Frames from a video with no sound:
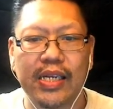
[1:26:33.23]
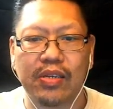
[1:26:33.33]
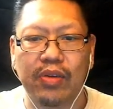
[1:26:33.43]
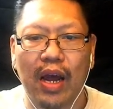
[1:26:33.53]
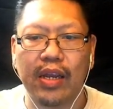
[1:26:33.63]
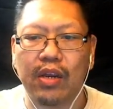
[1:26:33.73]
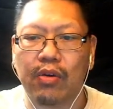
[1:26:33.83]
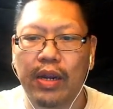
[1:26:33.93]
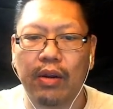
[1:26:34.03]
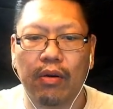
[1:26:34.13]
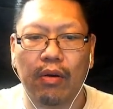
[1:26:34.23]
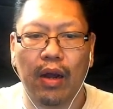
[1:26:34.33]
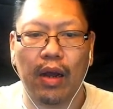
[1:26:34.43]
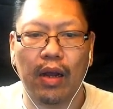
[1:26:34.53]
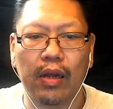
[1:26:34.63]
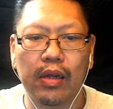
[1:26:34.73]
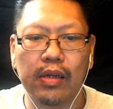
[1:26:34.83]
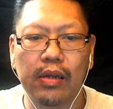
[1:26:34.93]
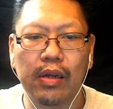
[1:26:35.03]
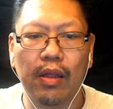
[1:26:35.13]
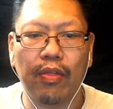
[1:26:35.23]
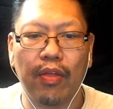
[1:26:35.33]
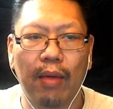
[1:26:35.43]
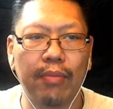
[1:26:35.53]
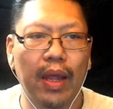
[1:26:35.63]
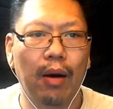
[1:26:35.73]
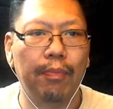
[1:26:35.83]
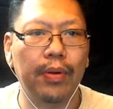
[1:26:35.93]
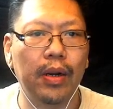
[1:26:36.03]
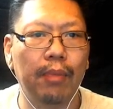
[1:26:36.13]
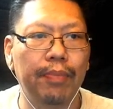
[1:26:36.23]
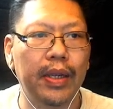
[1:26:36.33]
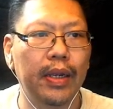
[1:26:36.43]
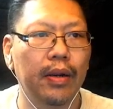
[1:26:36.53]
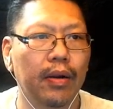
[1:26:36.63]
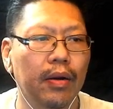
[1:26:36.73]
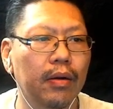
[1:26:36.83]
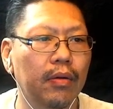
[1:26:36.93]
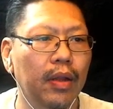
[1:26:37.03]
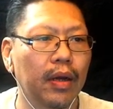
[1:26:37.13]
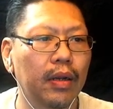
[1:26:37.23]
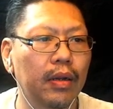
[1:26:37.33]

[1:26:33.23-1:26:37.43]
So now you can create your thumbnail. Put it up here. Hold on.